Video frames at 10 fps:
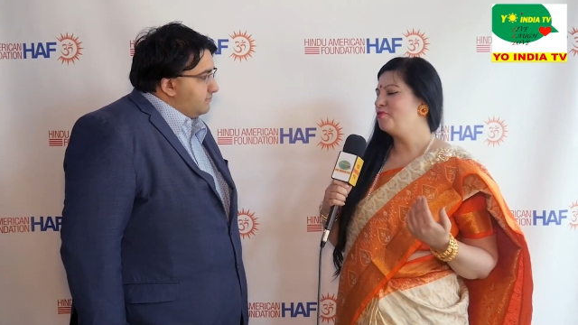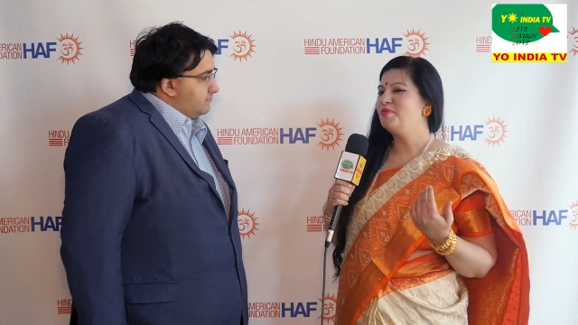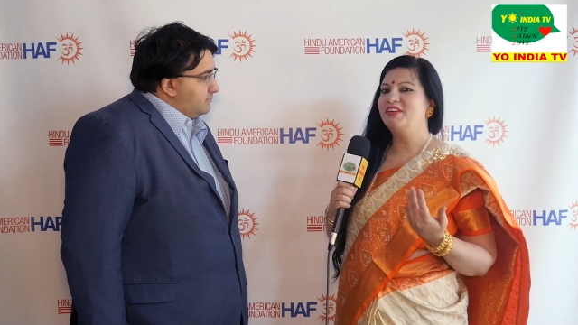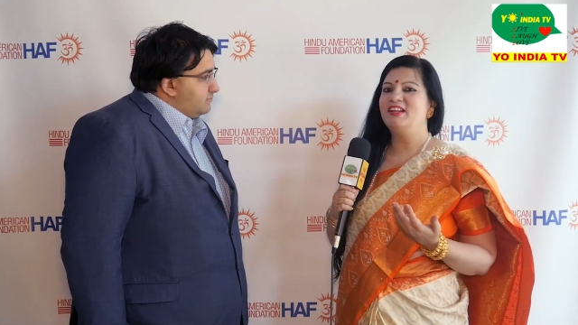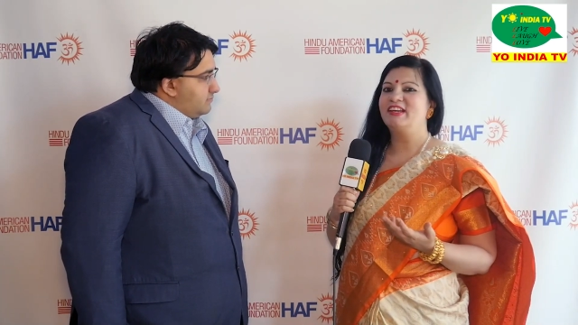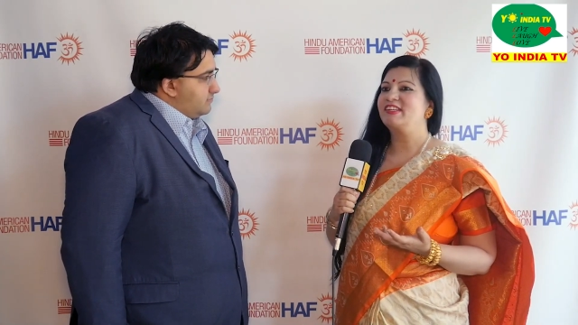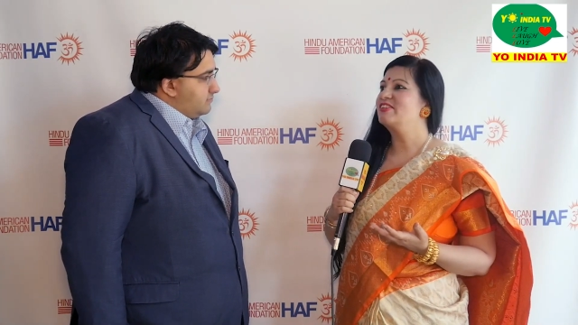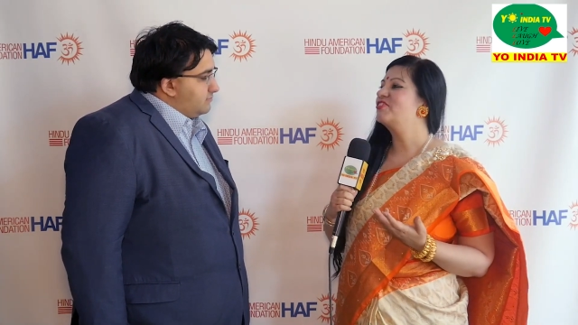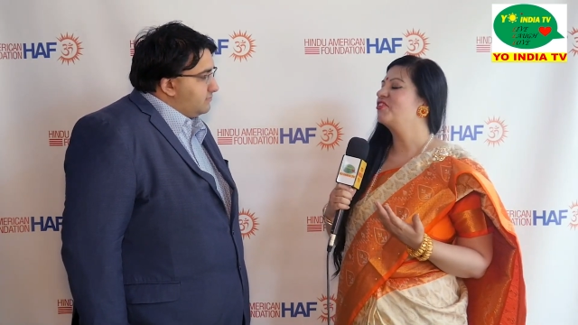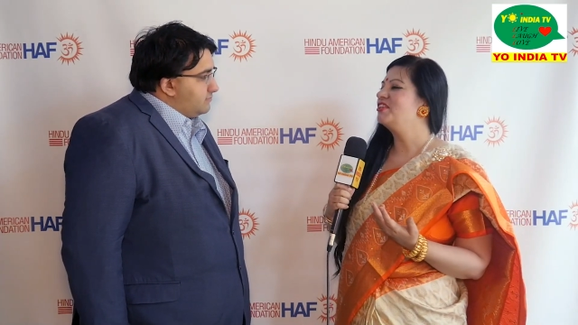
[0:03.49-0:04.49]
Speaker 1: You have been
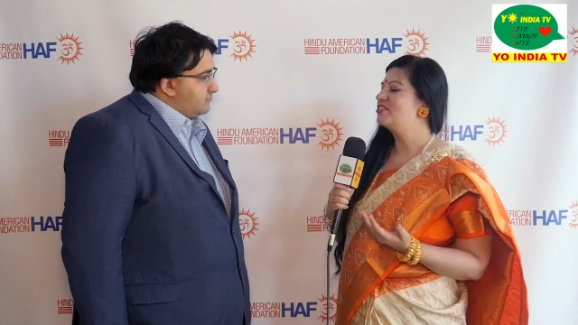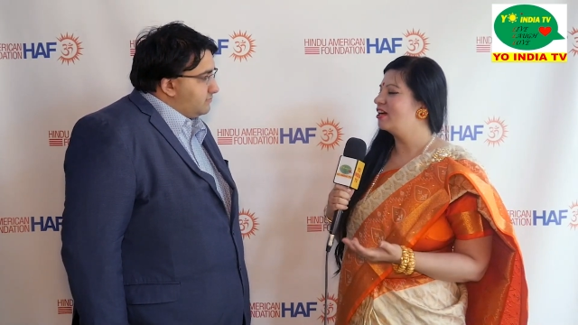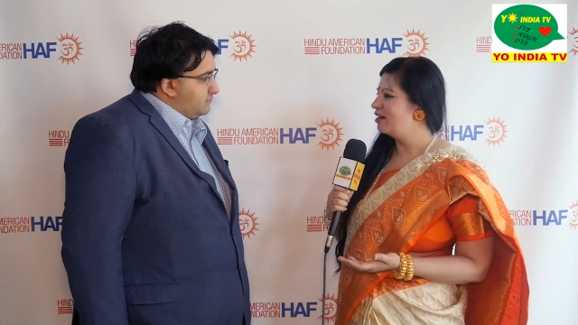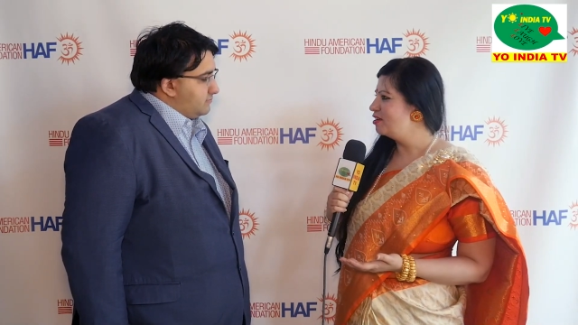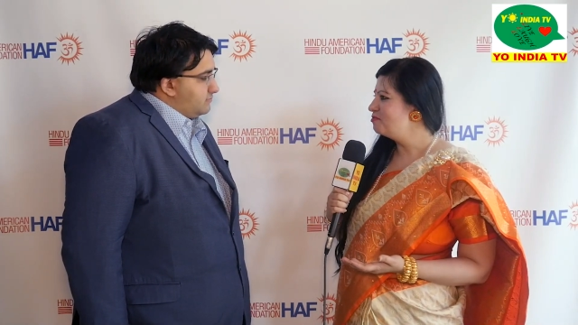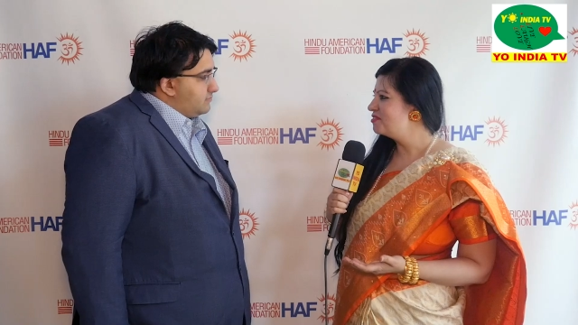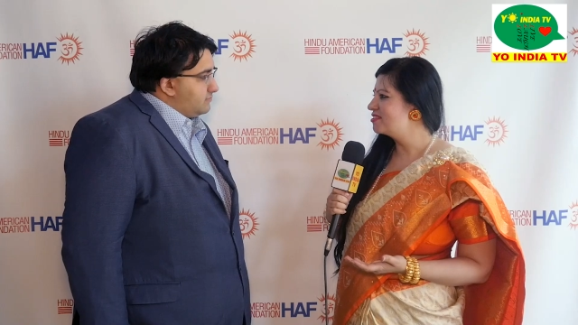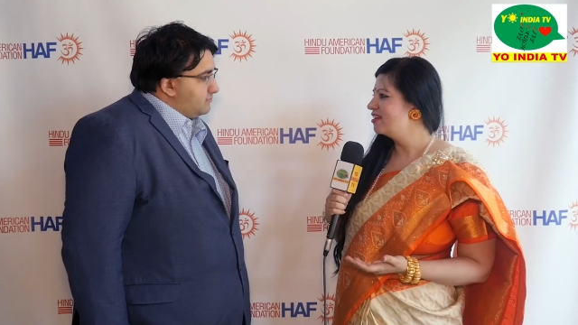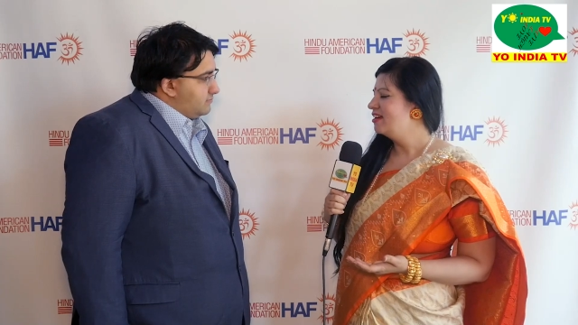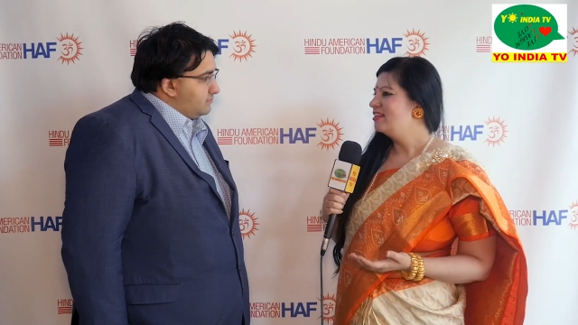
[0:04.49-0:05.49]
elected three
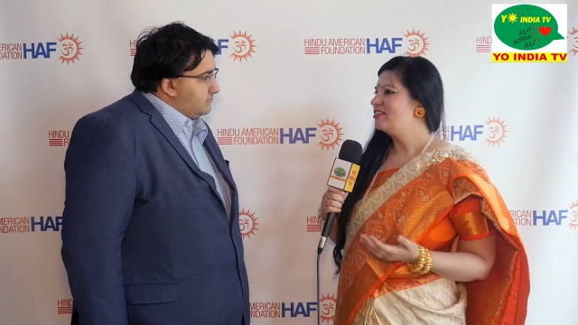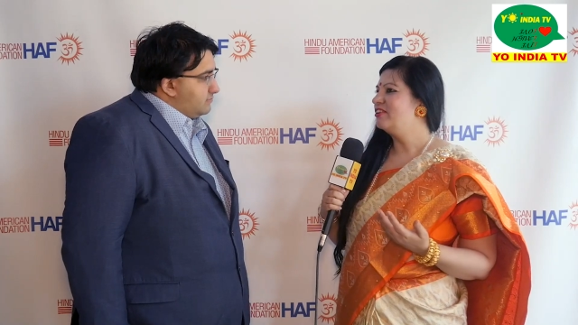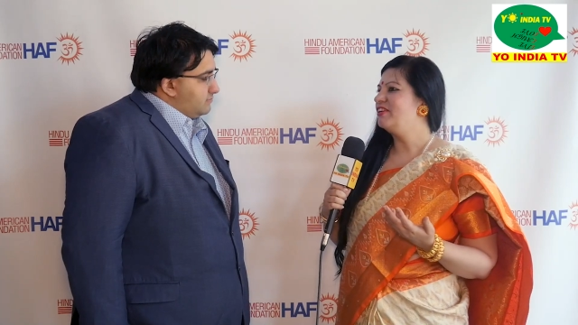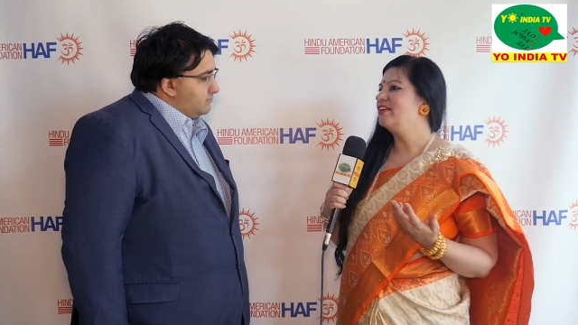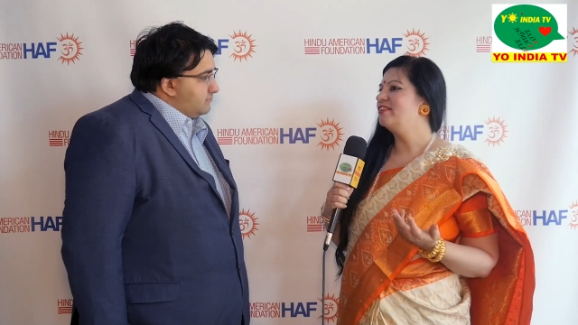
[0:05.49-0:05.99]
times. thirty